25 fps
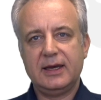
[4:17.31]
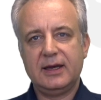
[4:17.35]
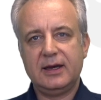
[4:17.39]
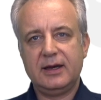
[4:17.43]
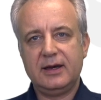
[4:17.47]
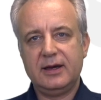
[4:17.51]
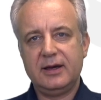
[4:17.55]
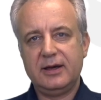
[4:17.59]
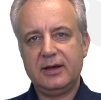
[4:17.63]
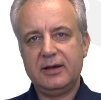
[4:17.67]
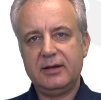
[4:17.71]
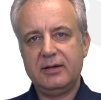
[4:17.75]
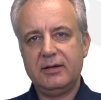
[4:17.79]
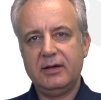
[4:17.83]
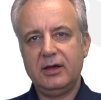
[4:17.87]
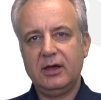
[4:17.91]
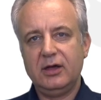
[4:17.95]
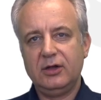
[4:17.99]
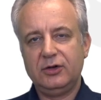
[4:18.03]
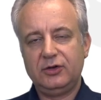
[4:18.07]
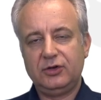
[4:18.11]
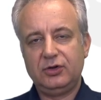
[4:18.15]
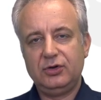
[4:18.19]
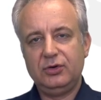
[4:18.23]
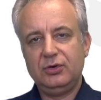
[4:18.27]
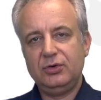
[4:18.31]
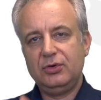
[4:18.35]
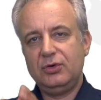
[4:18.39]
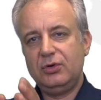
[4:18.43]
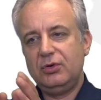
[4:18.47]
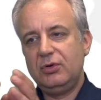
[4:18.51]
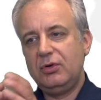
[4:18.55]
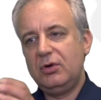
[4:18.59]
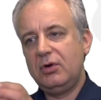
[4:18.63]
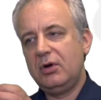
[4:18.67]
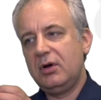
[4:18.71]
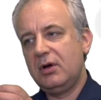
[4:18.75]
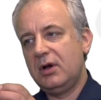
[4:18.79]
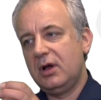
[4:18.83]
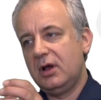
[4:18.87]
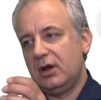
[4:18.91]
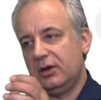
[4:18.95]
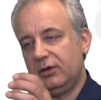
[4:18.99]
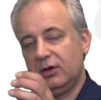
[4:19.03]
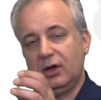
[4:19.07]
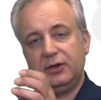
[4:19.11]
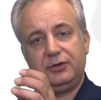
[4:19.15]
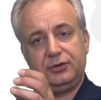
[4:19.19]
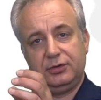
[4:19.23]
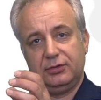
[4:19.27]
to
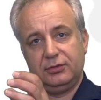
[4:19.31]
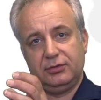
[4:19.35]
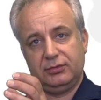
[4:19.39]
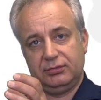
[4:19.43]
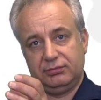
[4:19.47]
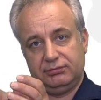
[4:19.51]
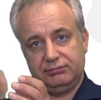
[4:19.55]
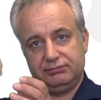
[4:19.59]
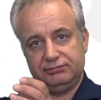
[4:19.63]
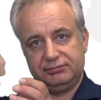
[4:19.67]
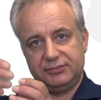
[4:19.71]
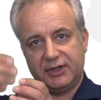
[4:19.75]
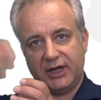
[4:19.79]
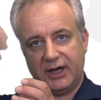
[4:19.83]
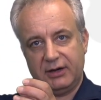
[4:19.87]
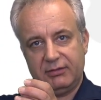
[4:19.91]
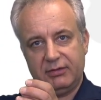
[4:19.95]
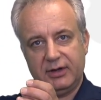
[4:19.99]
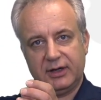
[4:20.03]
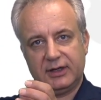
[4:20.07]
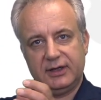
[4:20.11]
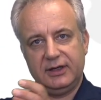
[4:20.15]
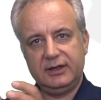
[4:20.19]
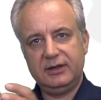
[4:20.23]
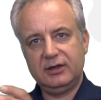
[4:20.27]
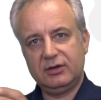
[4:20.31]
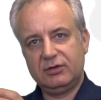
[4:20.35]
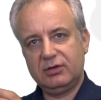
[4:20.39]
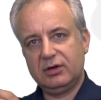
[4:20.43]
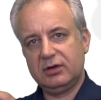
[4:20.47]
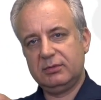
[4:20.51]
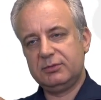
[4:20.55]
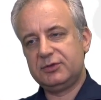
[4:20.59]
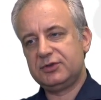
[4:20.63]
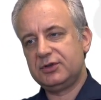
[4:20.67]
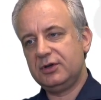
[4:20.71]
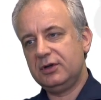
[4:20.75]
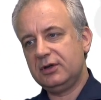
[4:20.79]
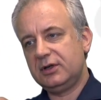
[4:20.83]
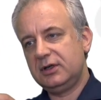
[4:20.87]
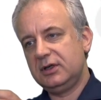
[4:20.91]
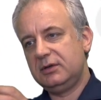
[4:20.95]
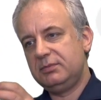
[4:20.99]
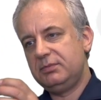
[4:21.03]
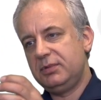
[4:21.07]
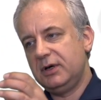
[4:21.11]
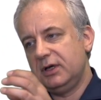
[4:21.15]
not to directly in a quantum circuit,